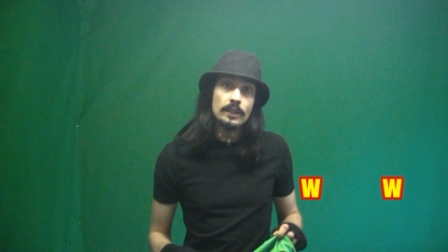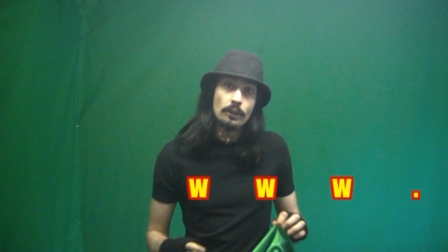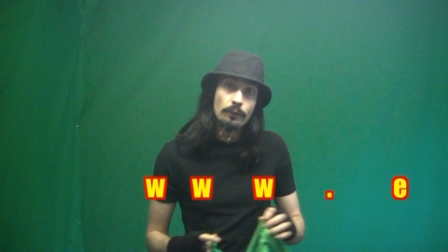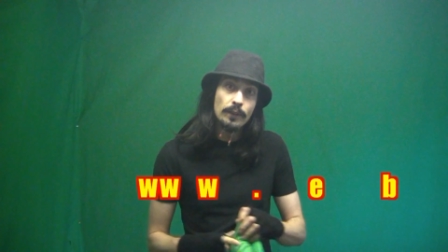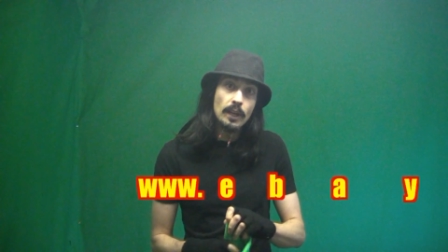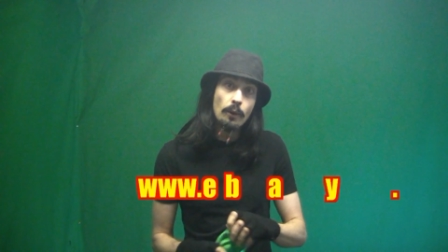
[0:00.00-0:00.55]
So
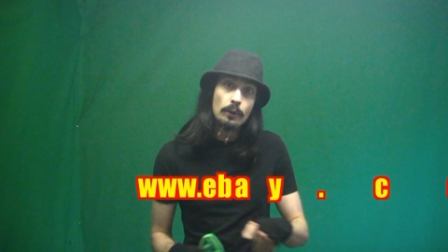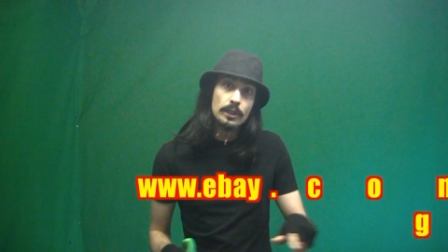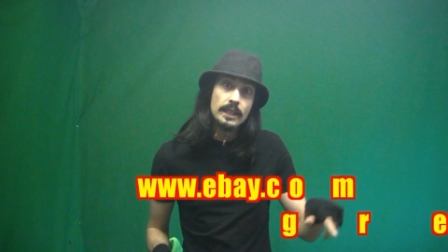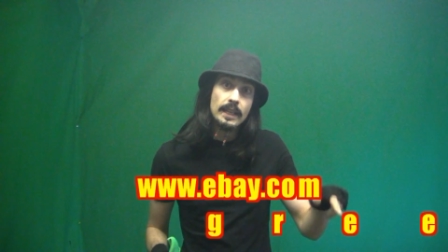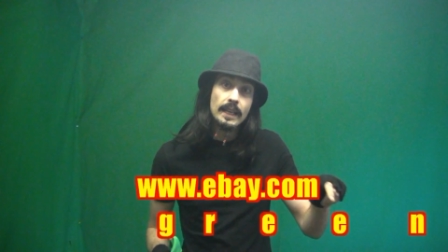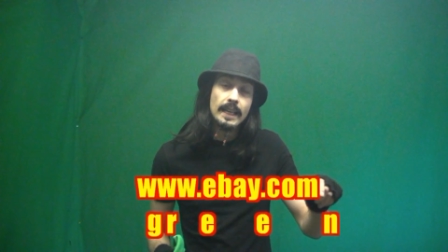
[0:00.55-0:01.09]
if you go
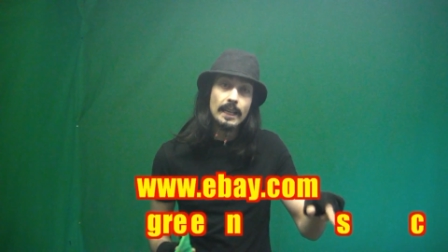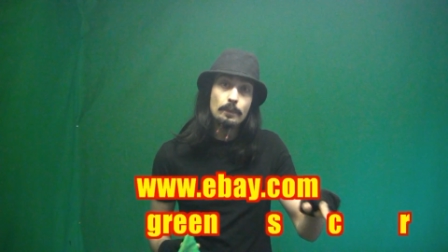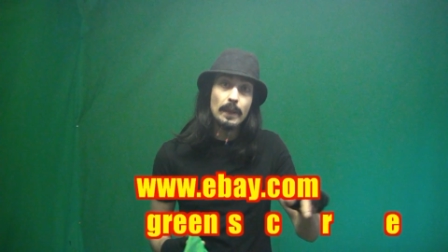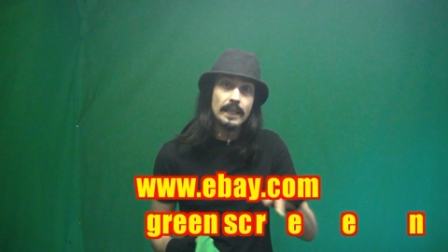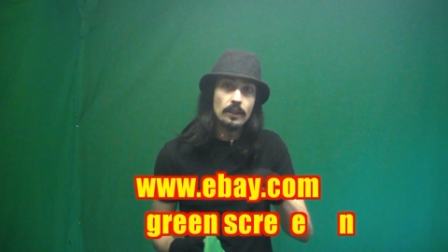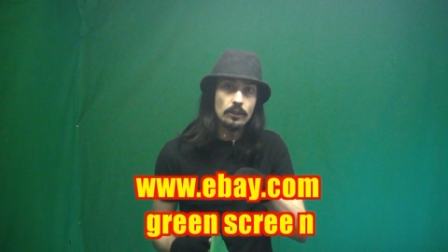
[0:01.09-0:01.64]
onto
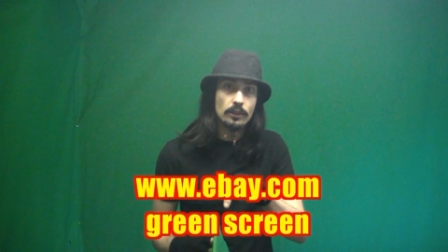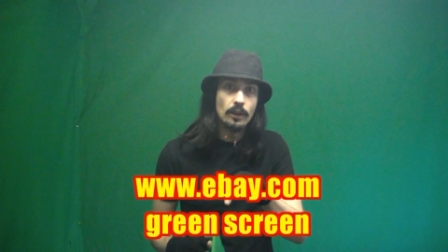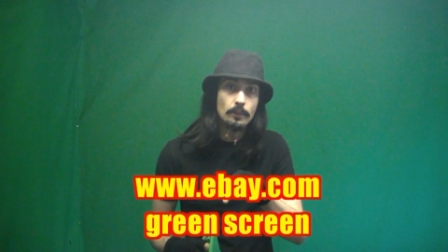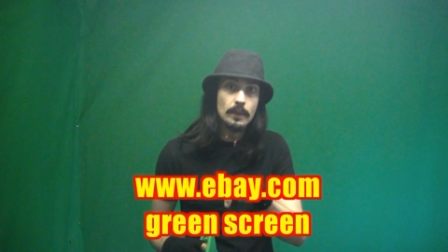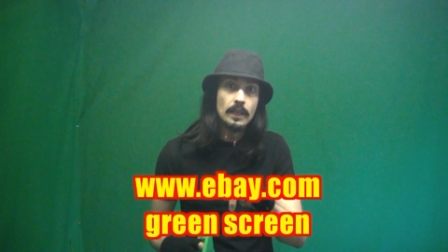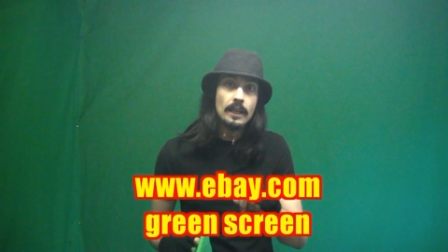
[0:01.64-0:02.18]

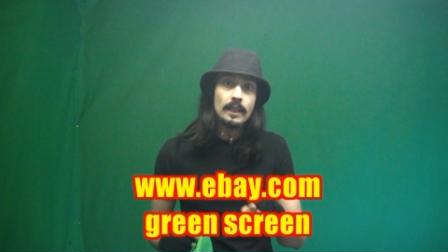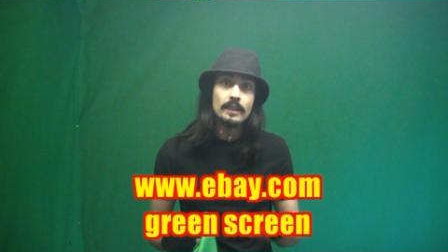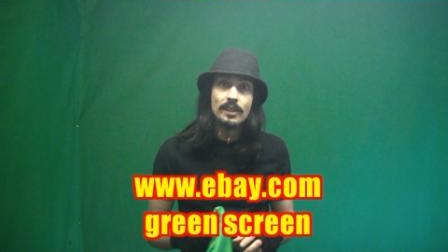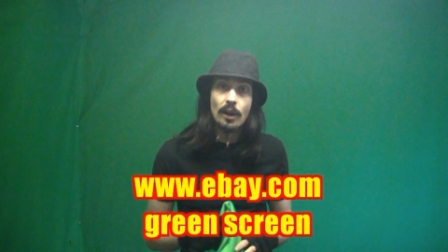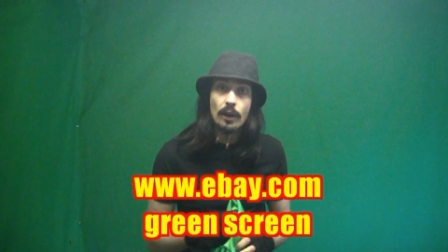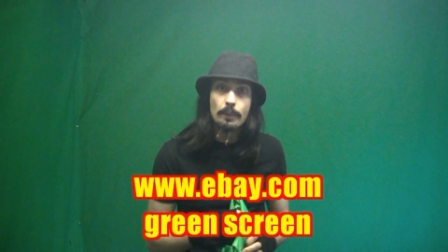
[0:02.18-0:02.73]
ebay.com
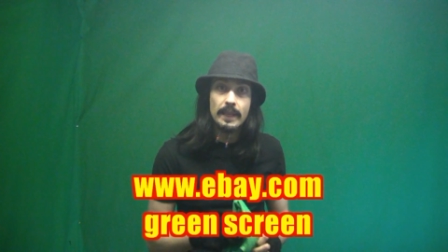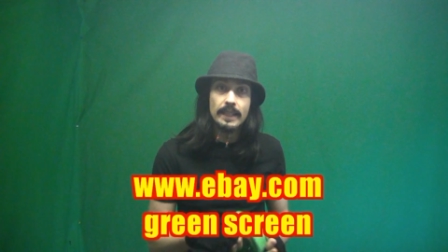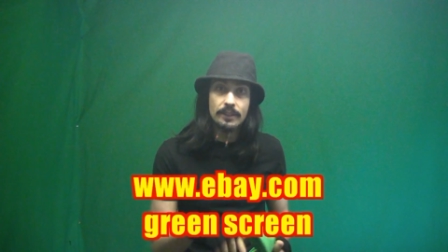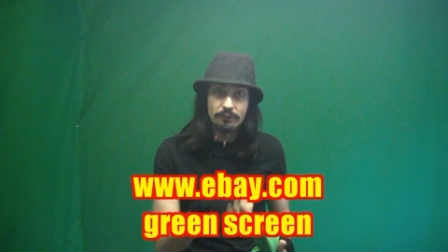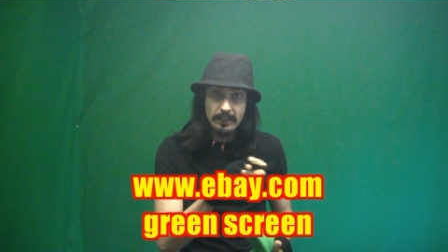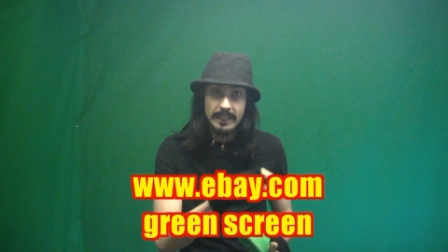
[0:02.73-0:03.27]
and type
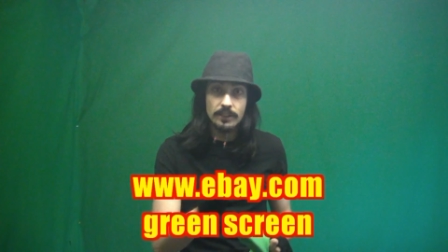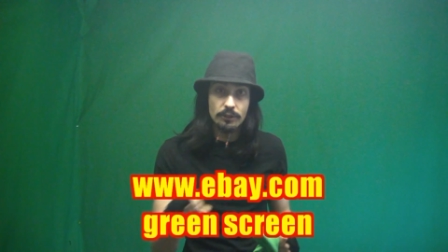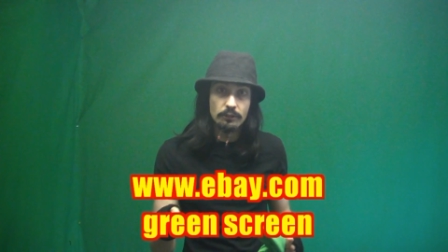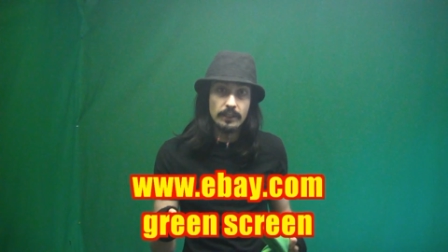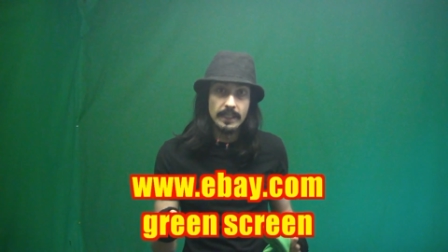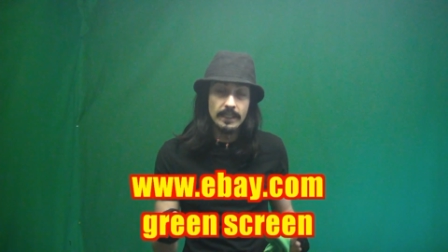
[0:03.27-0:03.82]
in green
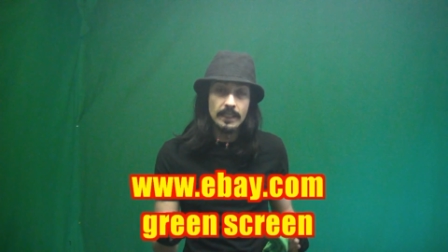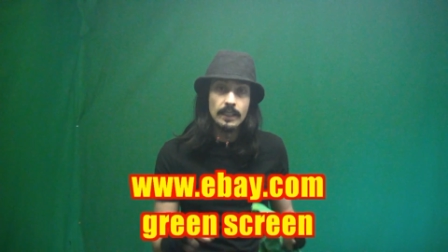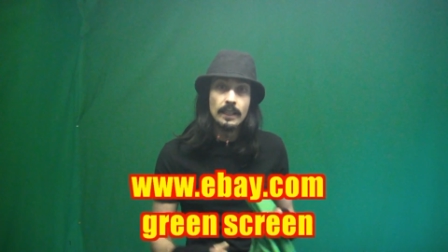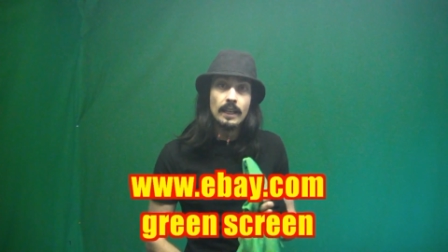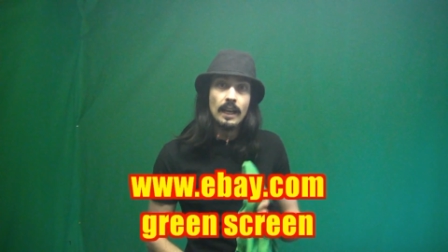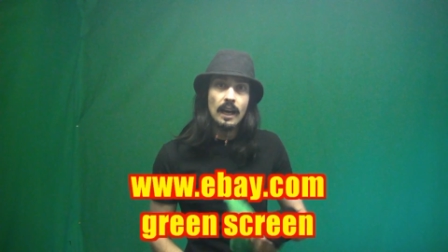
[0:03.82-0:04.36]
screen,
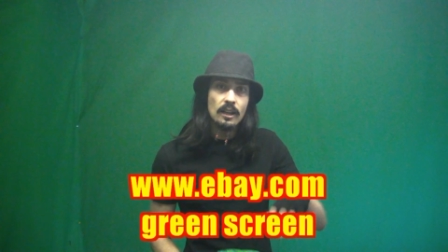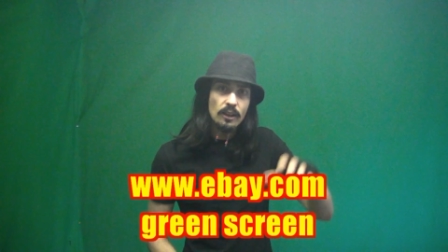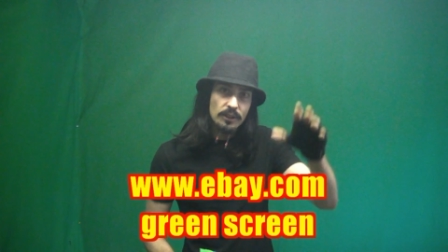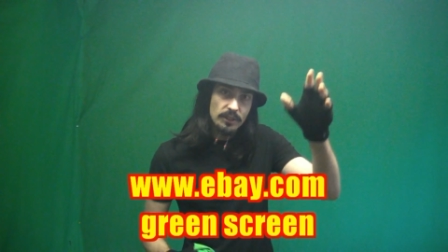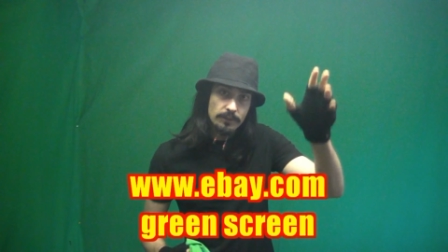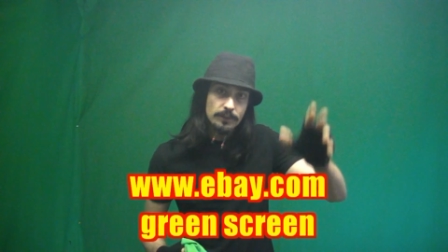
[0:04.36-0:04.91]
a
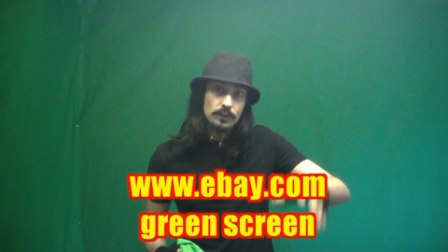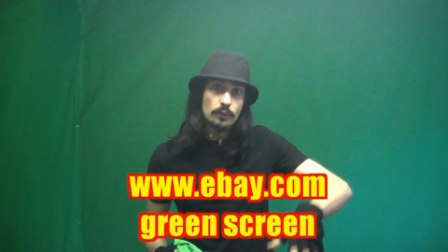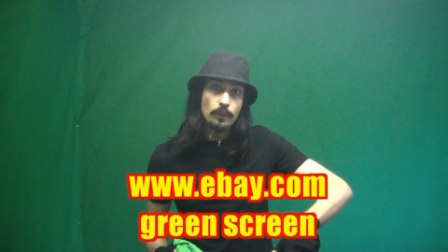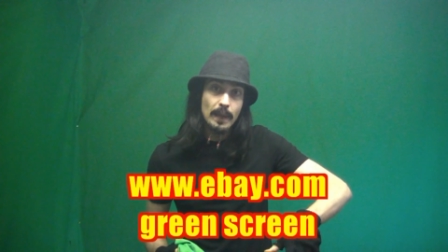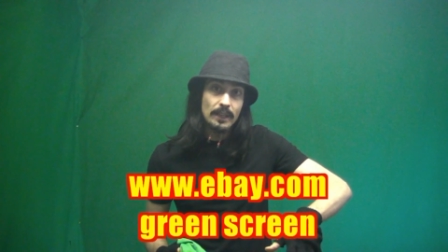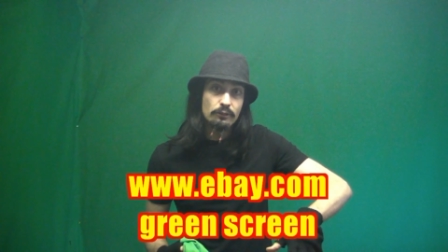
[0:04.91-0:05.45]
load of
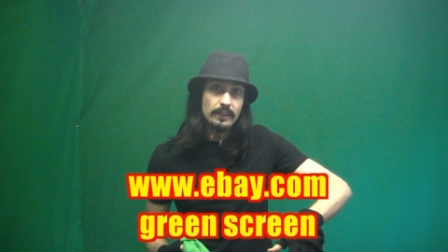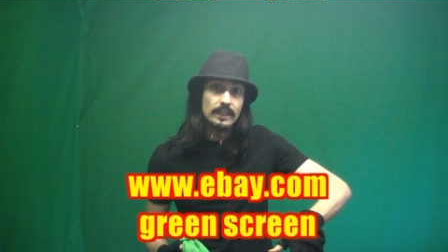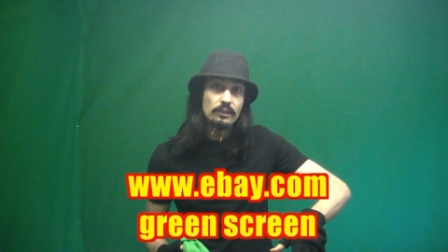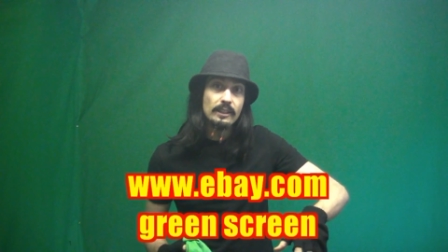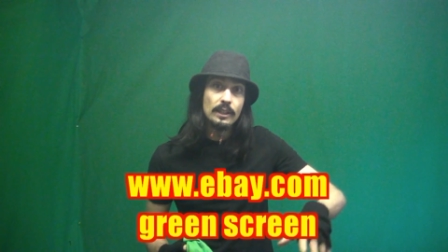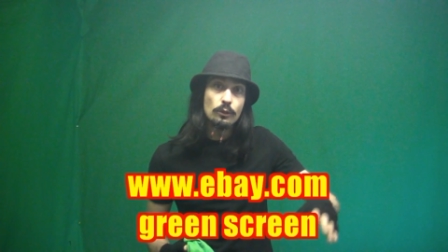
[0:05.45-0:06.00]
stuff about green
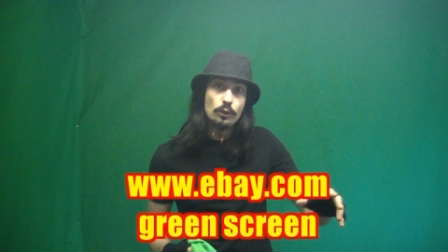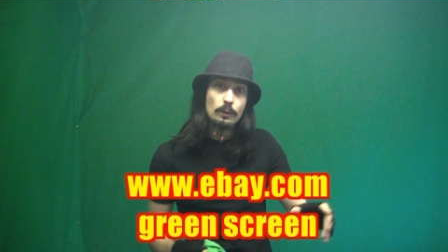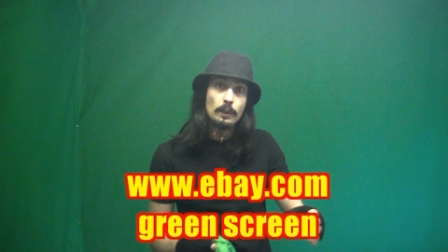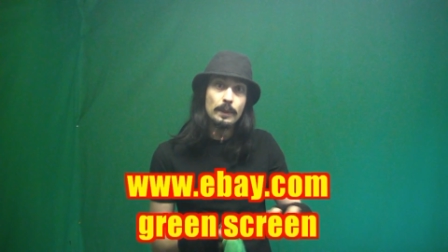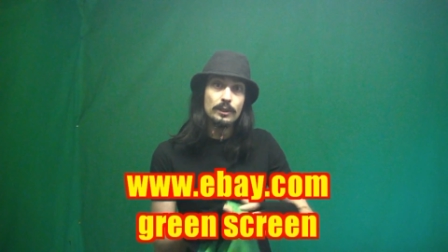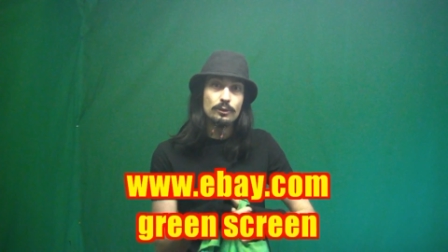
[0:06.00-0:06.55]
screen will come
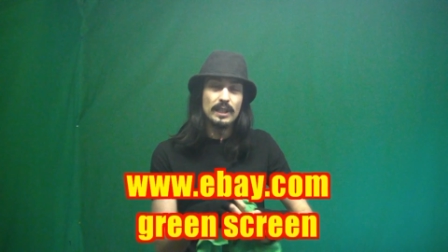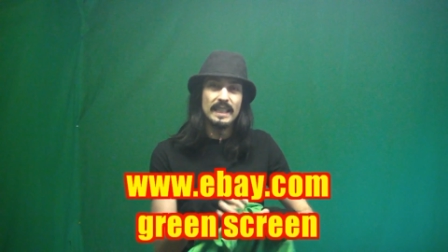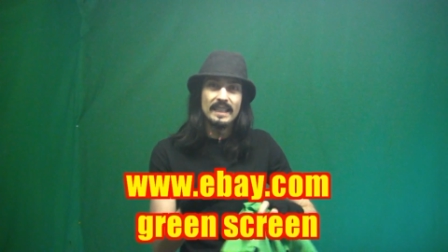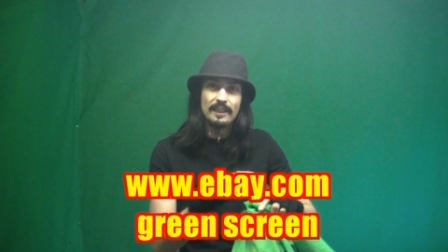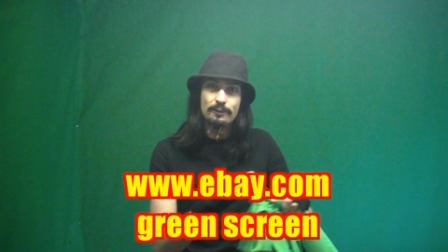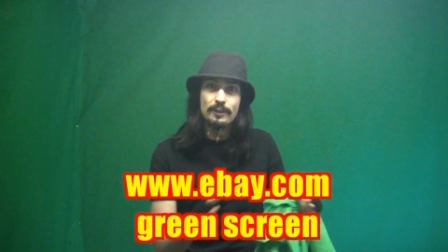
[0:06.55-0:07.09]
up and you'll see
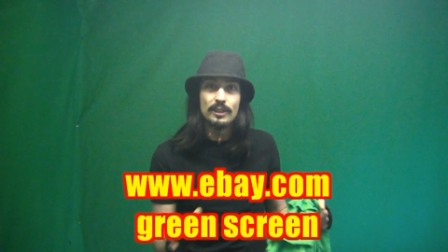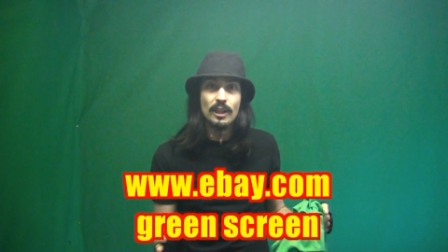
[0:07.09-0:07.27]
different